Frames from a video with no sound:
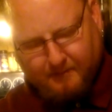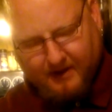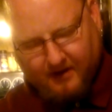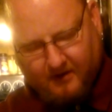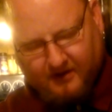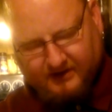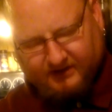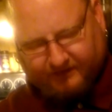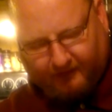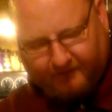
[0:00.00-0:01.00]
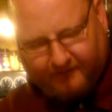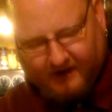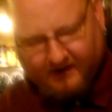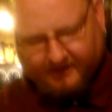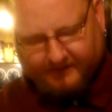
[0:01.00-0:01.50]
Beer is for
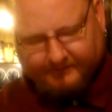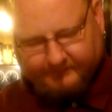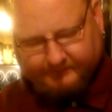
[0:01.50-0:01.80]
fun.